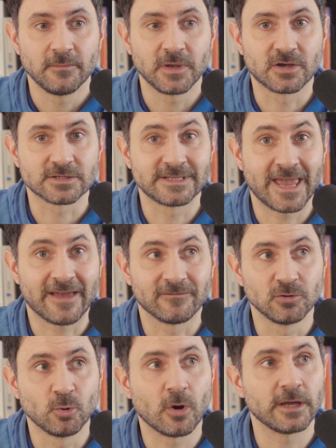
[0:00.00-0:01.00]
because they have
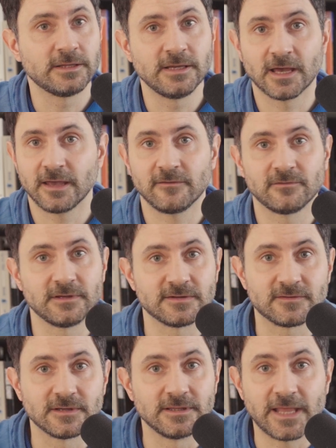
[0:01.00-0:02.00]
no idea if
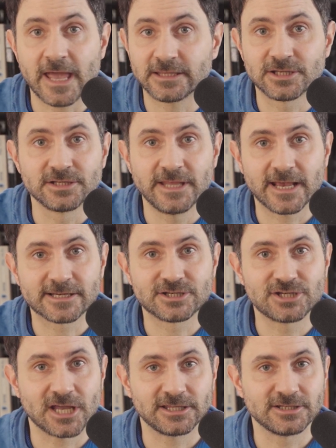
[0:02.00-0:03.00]
this the net, next
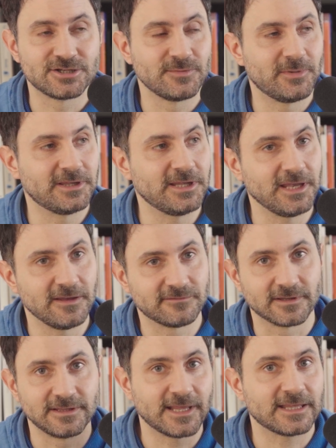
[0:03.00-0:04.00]
ChatGPT if
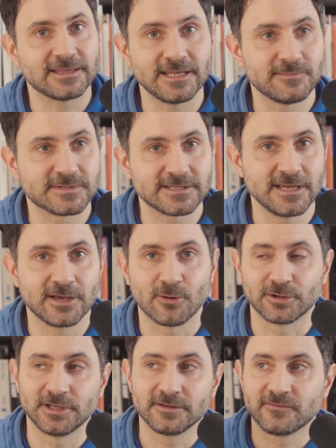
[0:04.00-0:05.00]
the net deepseek
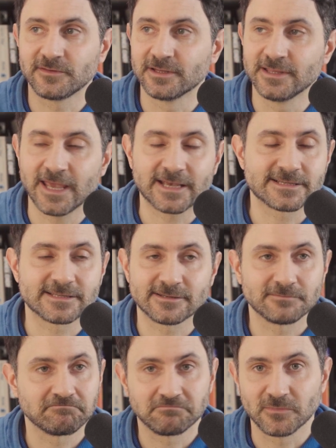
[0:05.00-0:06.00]
or the, if the
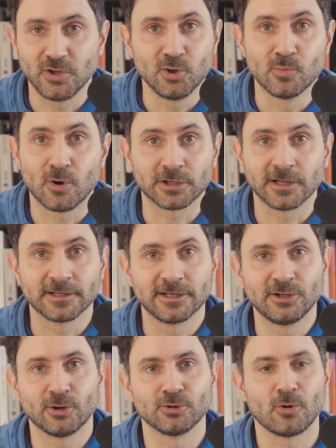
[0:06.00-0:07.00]
next new model
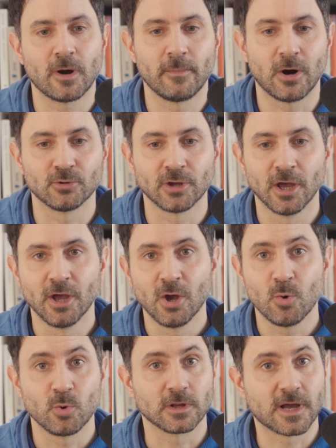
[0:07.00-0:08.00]
they don't know about
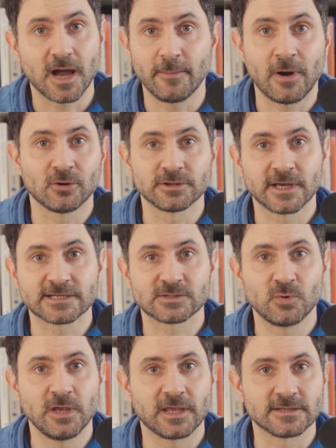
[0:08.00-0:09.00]
will come out
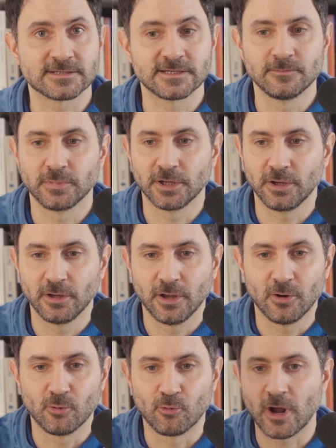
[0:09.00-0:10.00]
next week and simply
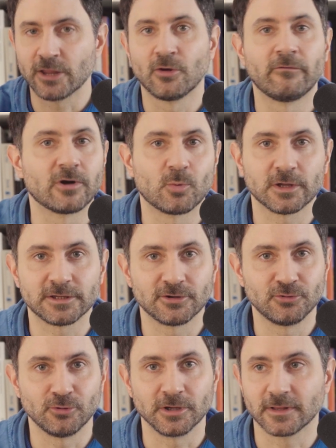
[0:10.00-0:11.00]
run over what
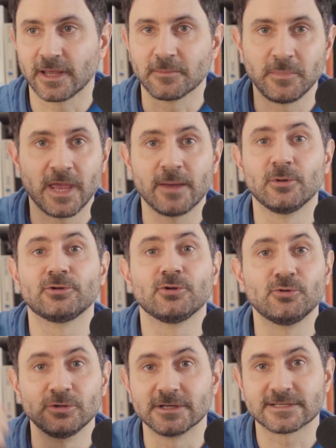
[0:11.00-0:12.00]
they're doing, like be able to
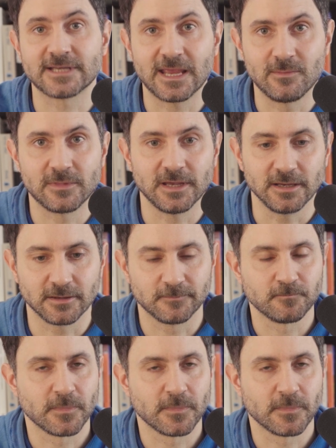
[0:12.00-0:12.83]
do the same thing.